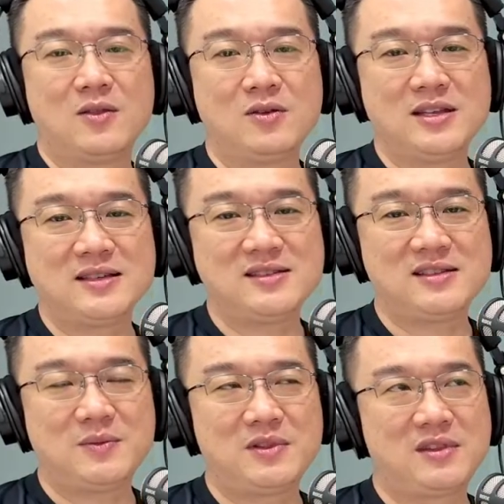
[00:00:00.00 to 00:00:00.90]
don't just
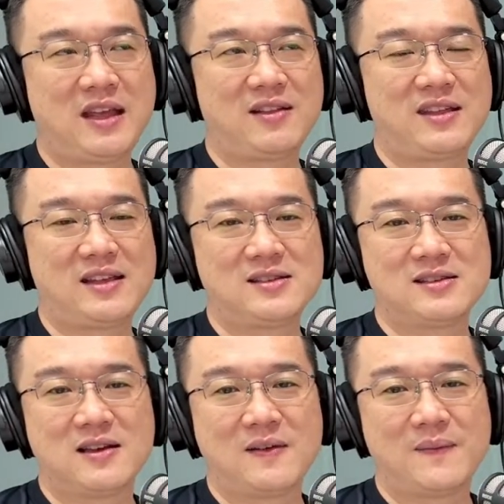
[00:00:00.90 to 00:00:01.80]
take things
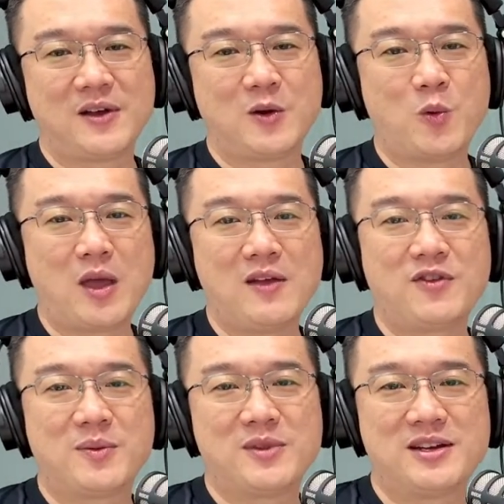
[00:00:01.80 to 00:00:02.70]
away
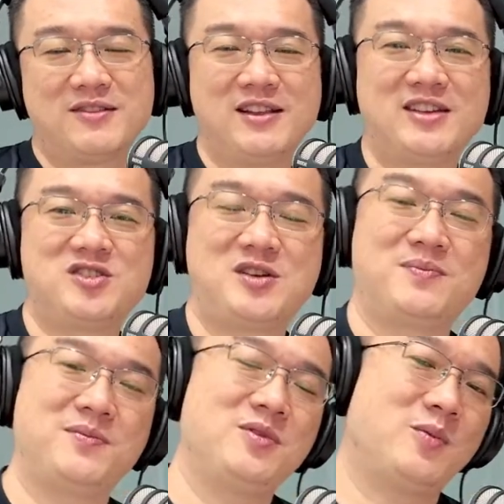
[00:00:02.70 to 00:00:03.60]
from the
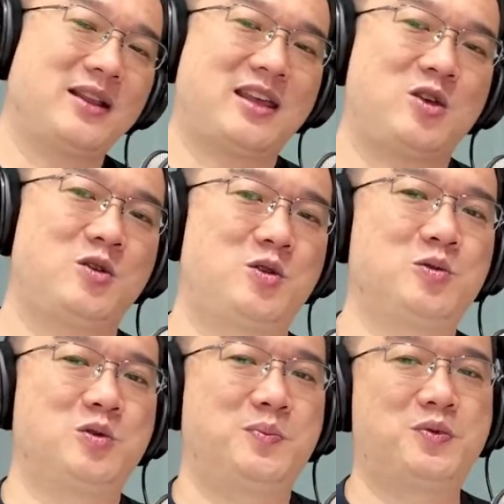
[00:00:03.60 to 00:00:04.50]
relationship. What can you
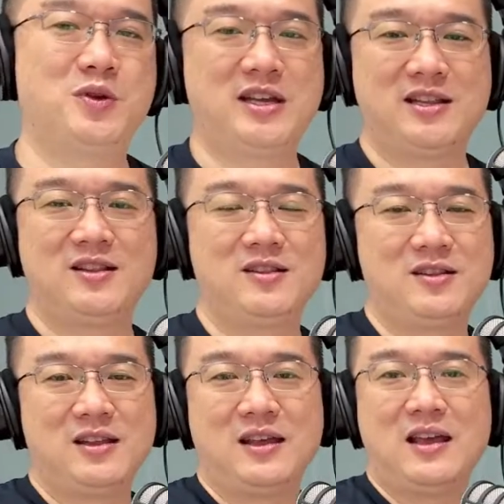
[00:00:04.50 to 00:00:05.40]
do to put in?
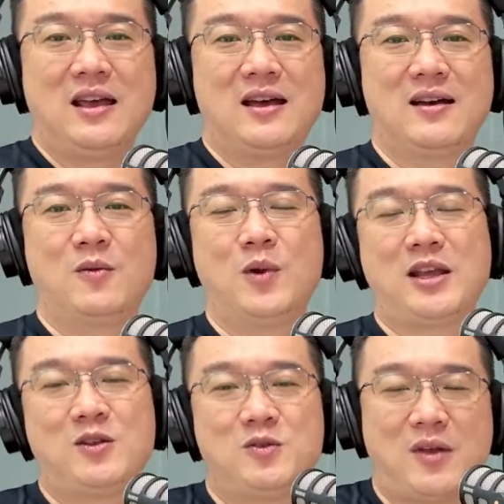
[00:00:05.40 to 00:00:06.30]

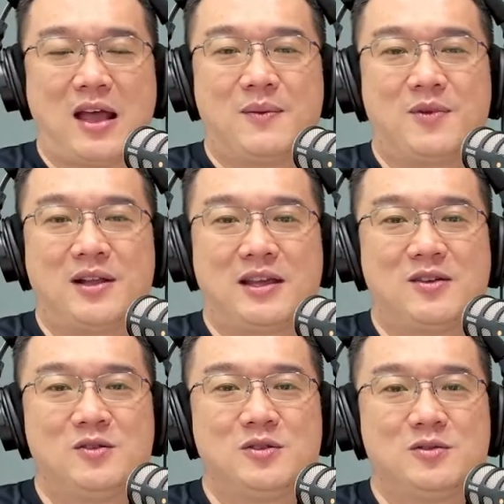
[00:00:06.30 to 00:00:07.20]
What can you do to help? What
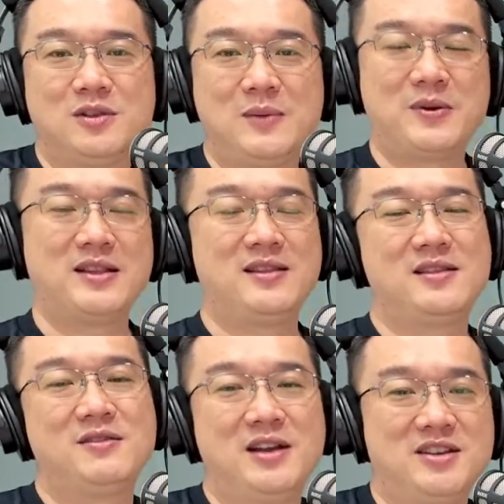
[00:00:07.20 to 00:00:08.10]
can you do to deepen the